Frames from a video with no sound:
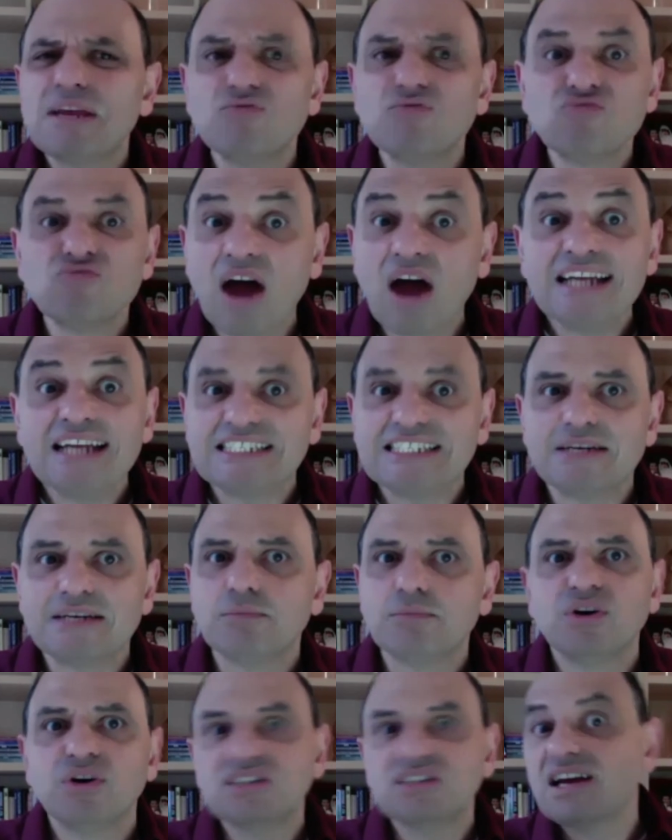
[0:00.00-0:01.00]
writing
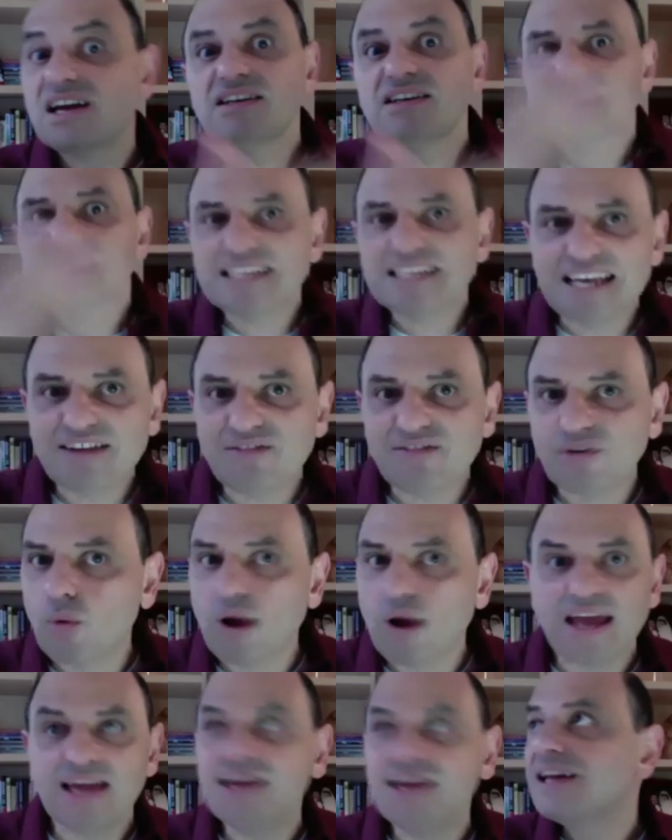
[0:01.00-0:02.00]
books, I used to give
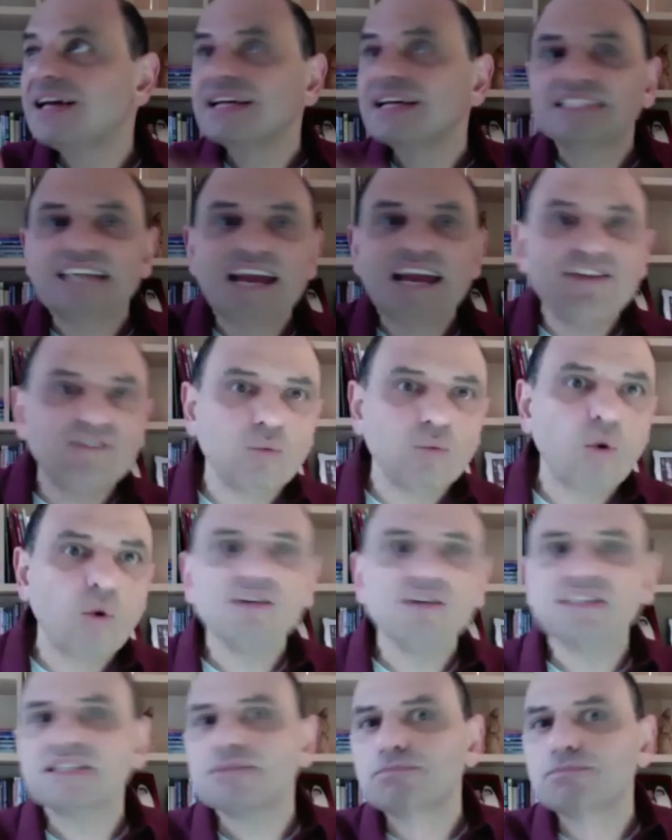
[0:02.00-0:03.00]
away David
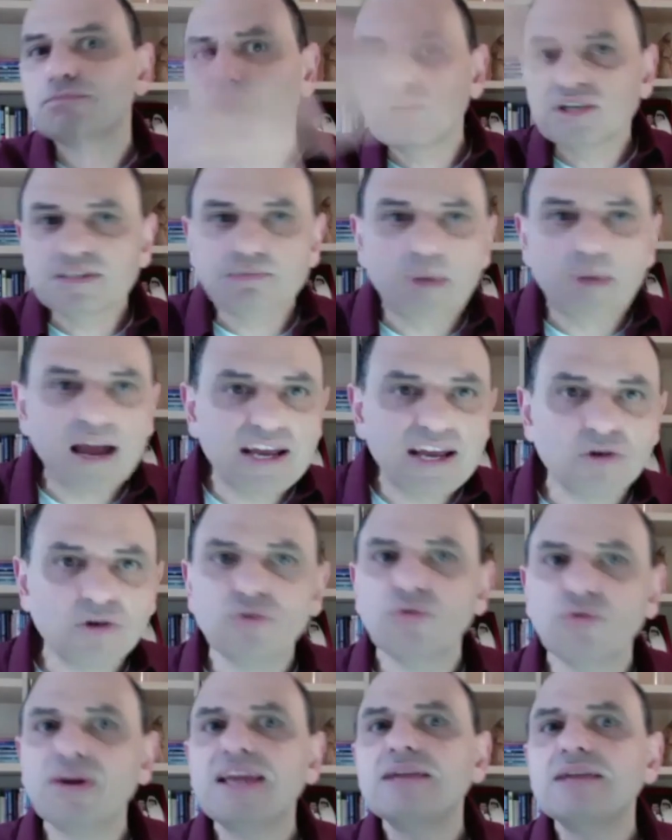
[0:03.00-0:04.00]
Watson books, Michael
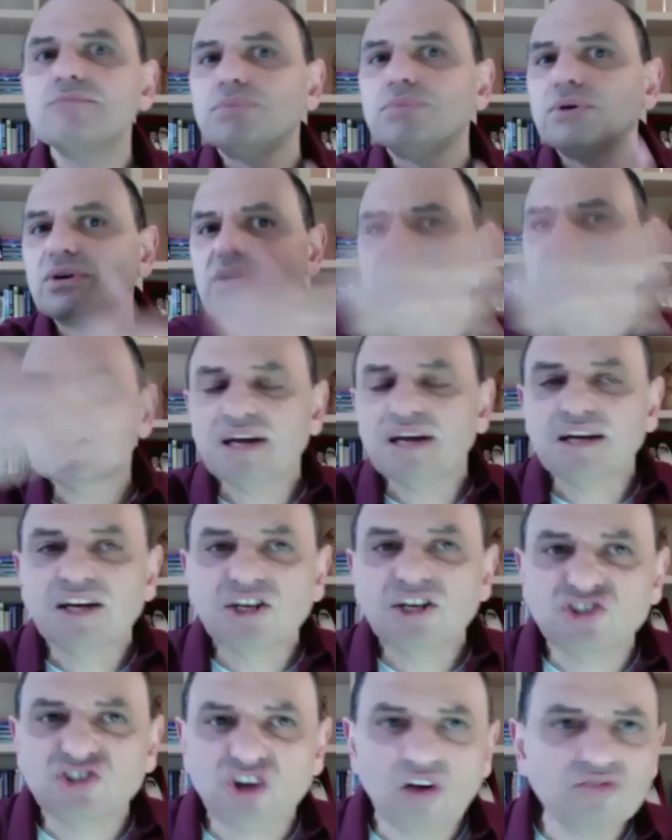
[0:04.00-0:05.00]
Green books,
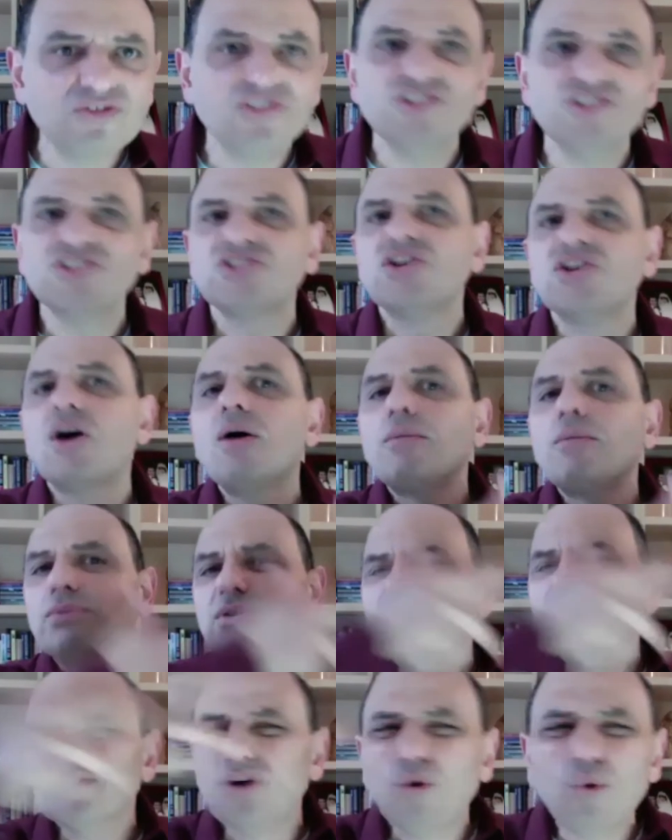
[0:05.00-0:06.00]
John Stott books,
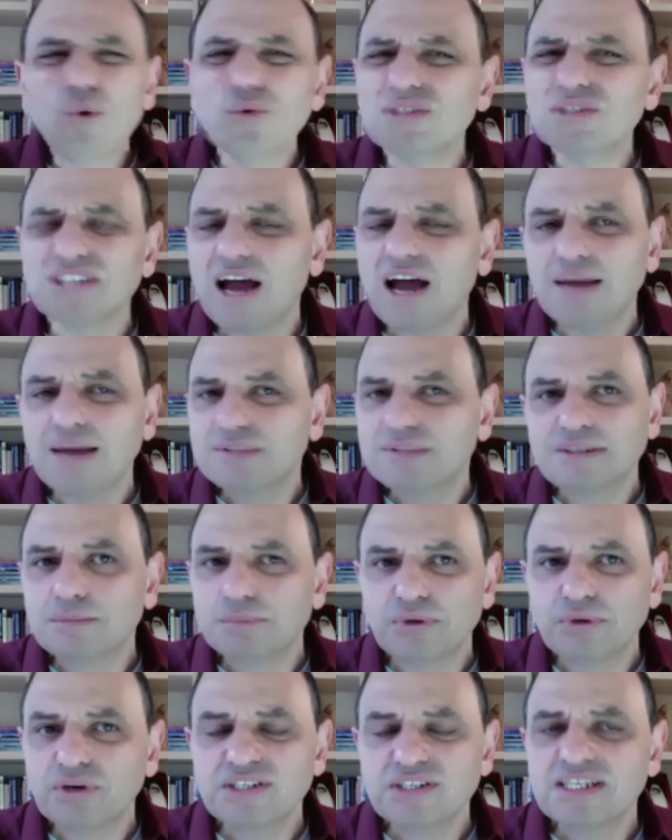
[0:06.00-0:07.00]
all types of
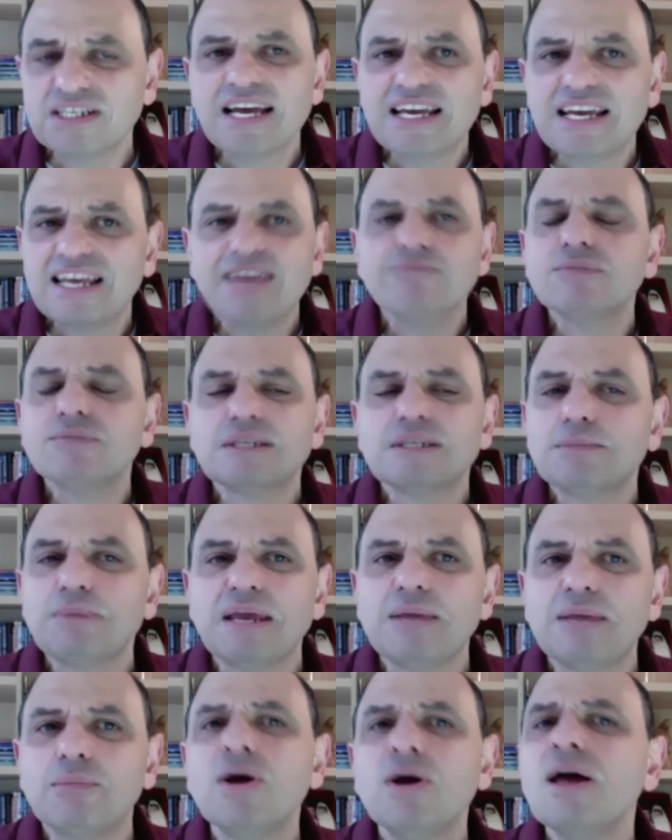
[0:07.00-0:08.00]
books, given to
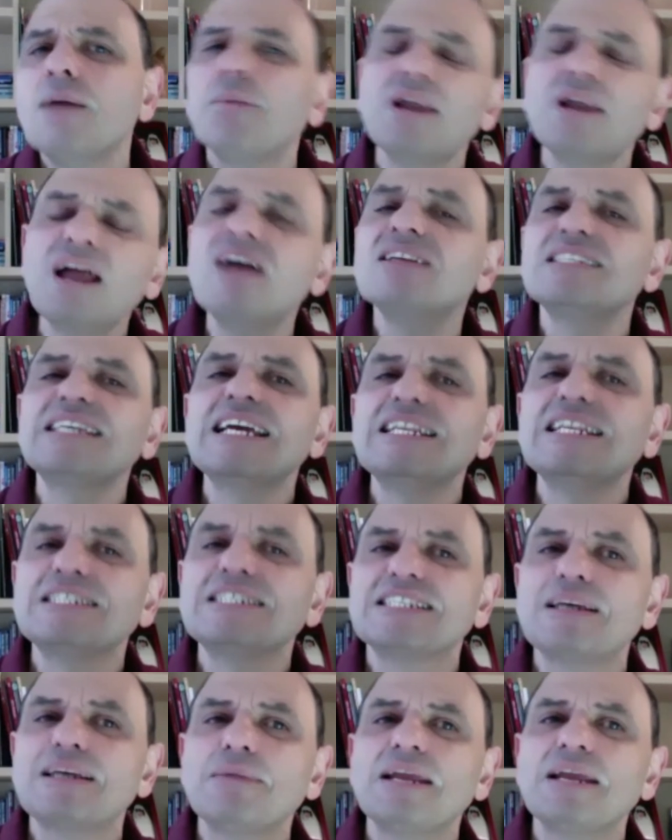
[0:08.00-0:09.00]
people. But I'll say to
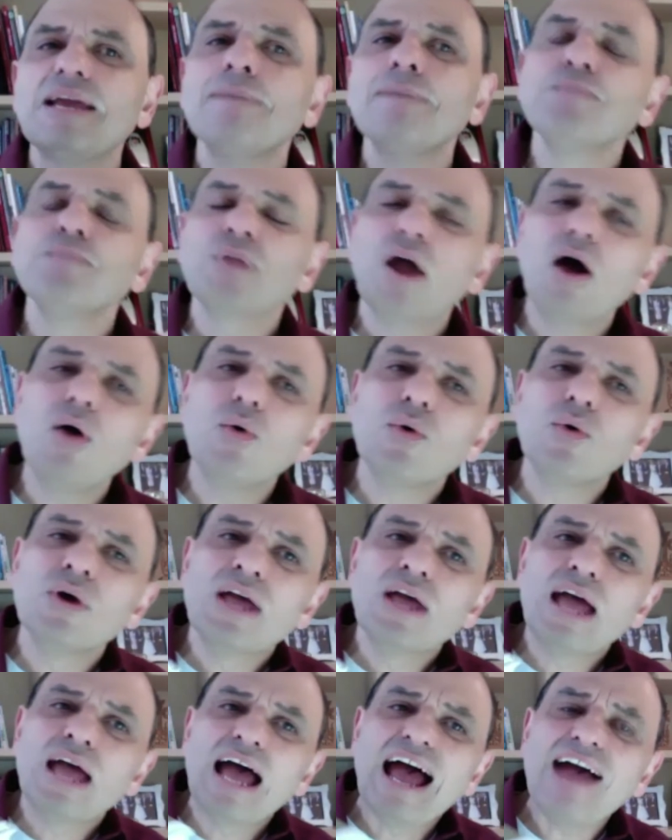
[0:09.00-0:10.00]
somebody, oh,
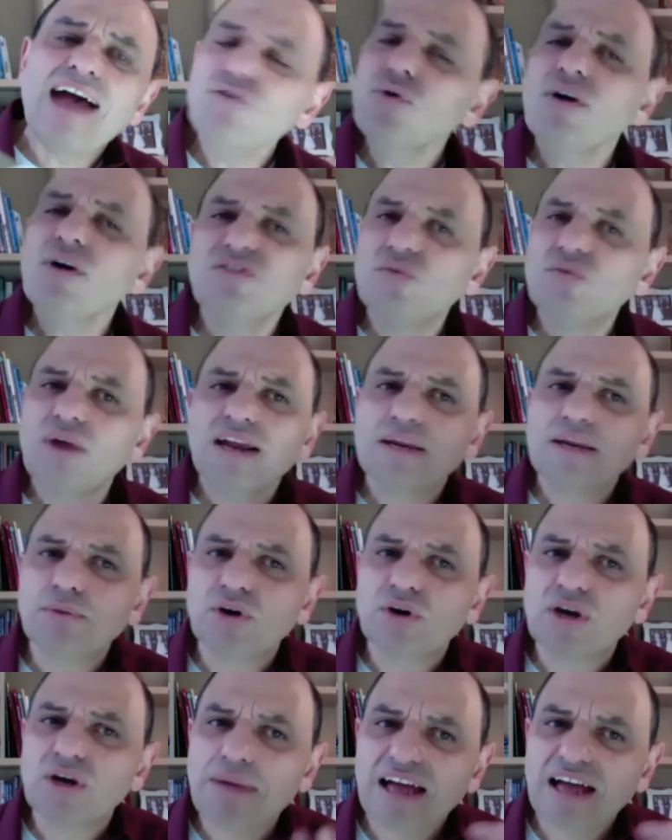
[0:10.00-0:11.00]
have you ever read a book
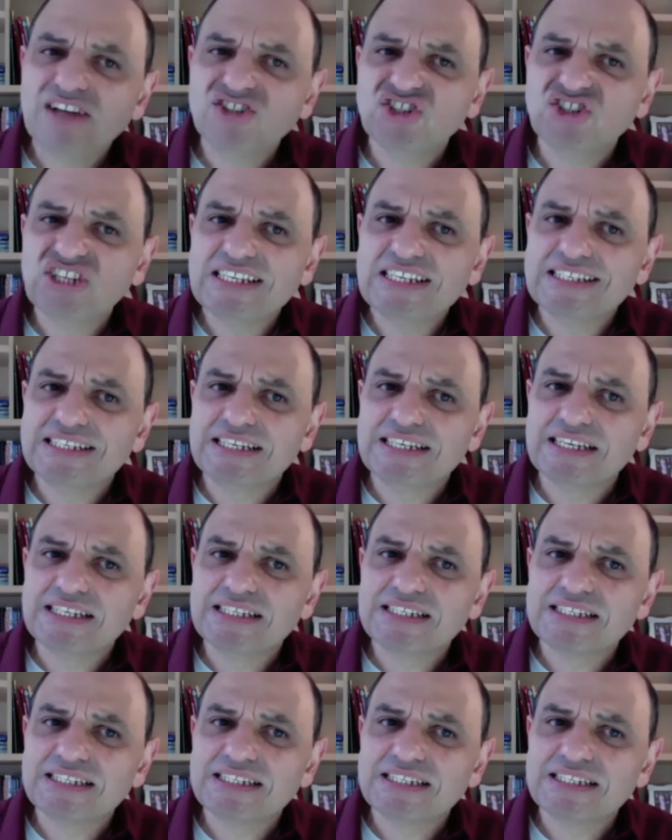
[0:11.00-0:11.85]
about Jesus?